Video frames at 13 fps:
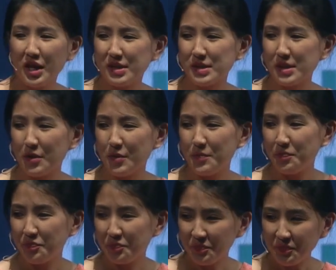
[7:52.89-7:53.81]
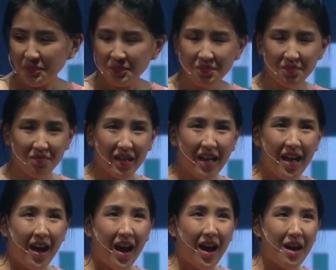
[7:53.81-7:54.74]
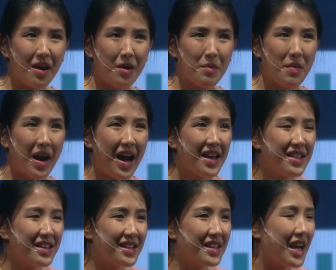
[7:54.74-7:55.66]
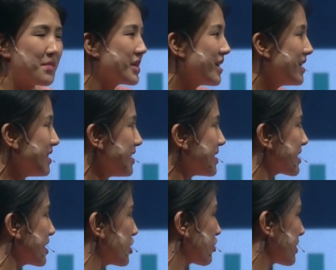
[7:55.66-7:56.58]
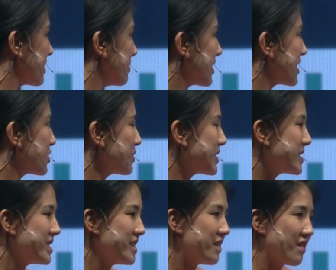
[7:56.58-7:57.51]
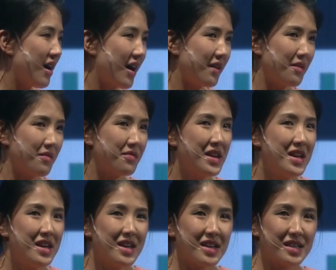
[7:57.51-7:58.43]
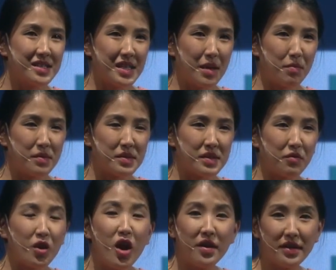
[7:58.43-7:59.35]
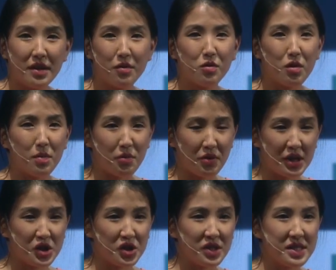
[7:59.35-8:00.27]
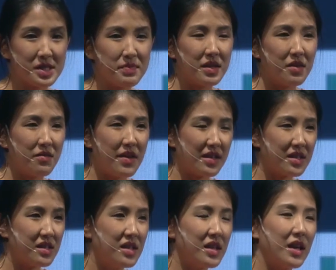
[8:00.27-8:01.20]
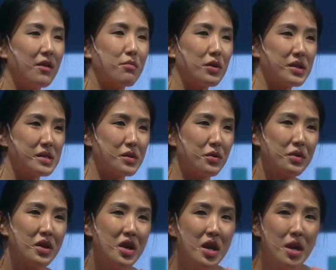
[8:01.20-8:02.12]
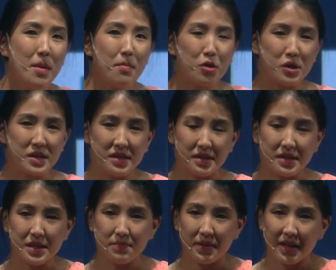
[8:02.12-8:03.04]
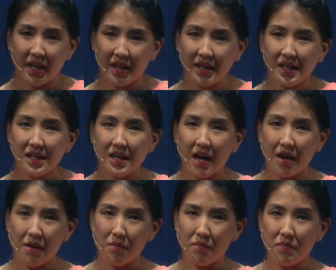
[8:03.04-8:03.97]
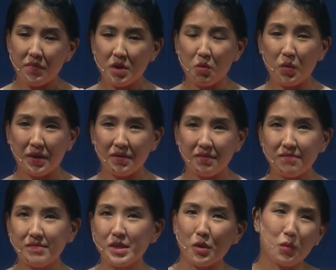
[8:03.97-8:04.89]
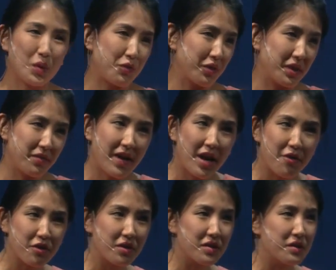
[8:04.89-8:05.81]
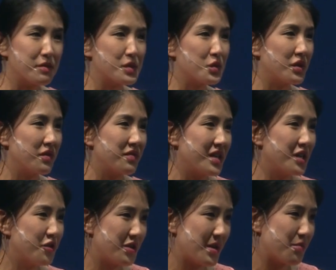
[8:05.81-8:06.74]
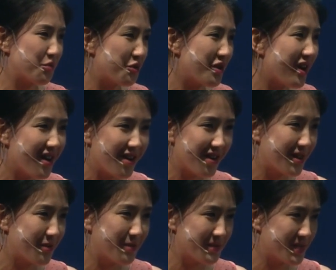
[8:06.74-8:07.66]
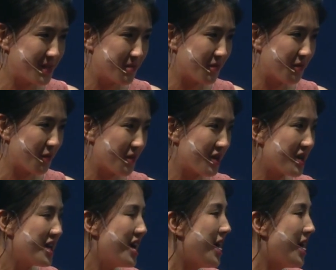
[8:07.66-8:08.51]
And so I think this is interesting because we see a lot of examples of calling out corporations, the fact that he kind of put his own personal spin on it, it went really viral, and there was sort of the internet brouhaha that we've seen before.